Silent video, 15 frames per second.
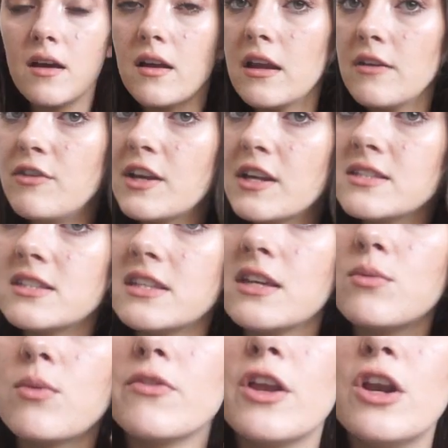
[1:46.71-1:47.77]
if you can see
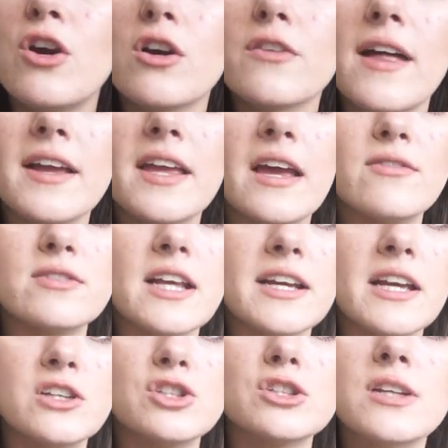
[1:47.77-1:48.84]
what the look that gives,
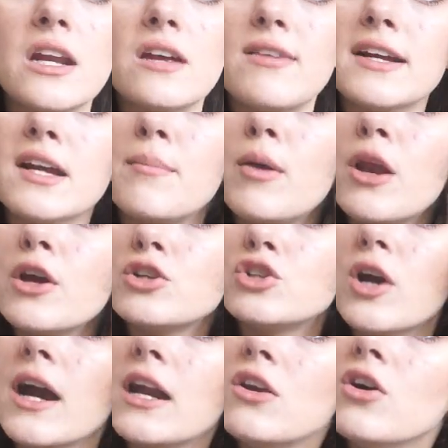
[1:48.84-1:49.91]
like it's just kind of like a blow
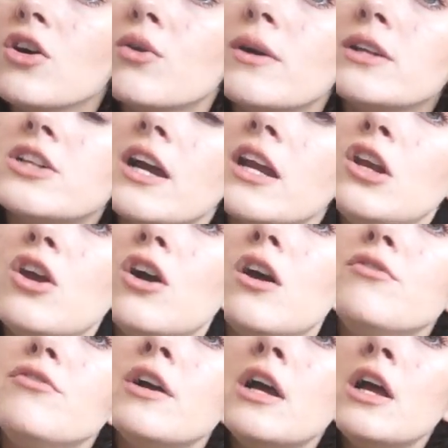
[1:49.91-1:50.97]
dry look, which I
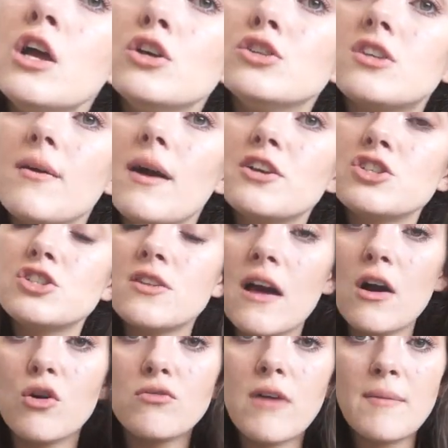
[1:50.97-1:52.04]
love. So I just do
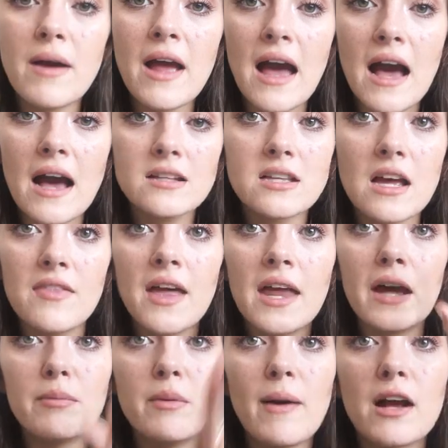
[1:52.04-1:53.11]
that all around my head and
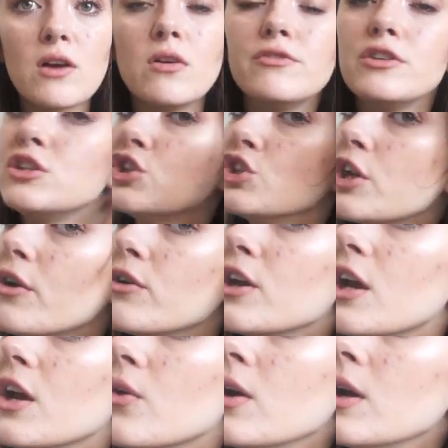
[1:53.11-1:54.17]
then I'll be back with you to show
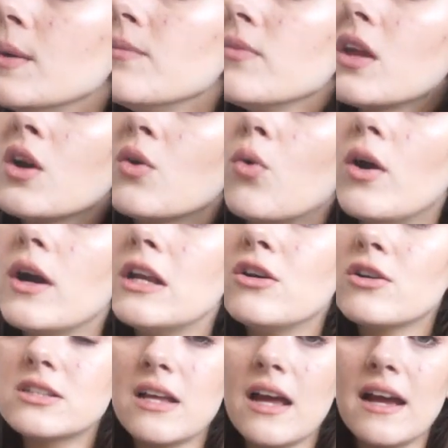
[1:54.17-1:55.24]
you what it
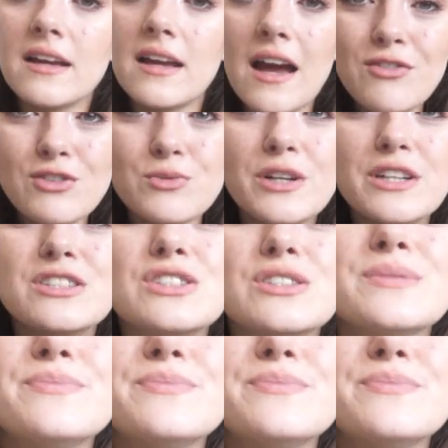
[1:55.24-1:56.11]
looks like afterwards.